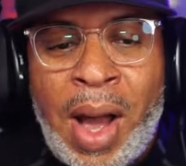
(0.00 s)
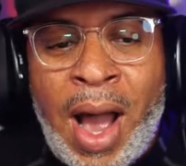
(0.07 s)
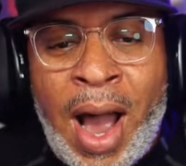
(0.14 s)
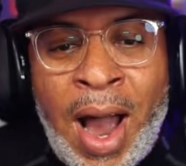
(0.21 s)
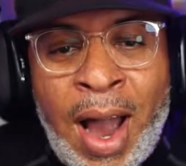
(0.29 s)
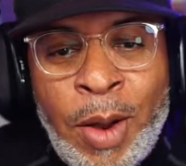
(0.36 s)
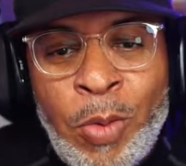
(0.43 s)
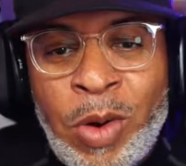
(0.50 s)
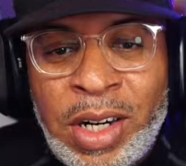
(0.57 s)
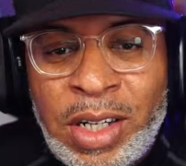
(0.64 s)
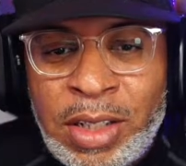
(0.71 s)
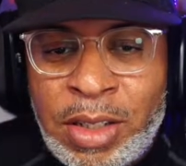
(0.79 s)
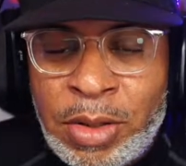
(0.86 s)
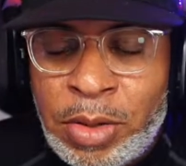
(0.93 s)
I want
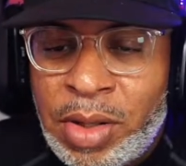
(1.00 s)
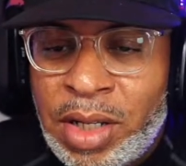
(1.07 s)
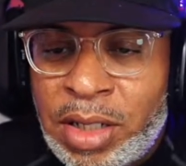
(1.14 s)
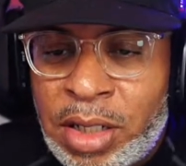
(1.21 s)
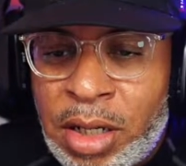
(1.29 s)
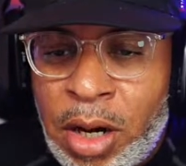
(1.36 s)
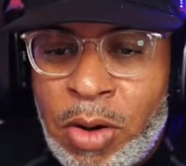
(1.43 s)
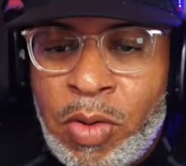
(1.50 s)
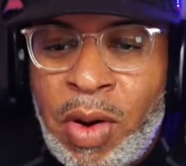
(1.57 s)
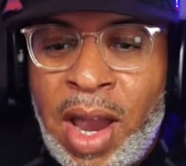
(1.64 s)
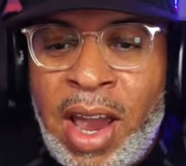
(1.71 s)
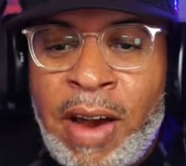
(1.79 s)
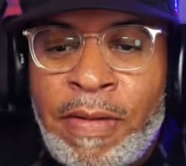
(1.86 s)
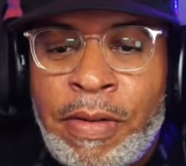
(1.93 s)
to do this show
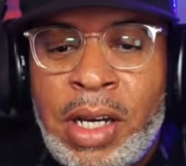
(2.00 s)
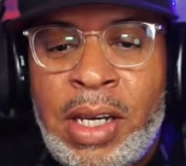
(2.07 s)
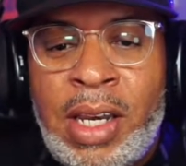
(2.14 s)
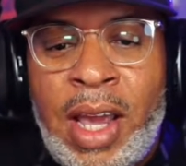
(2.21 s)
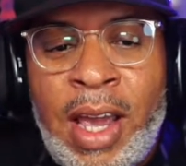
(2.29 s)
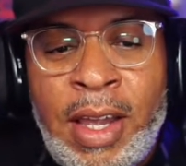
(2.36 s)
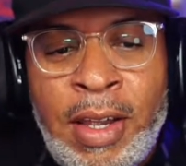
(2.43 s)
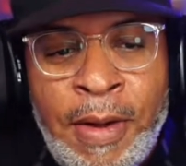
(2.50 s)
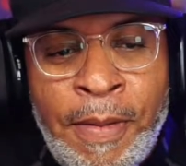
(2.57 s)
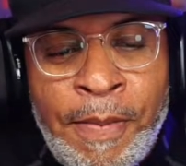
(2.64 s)
every day,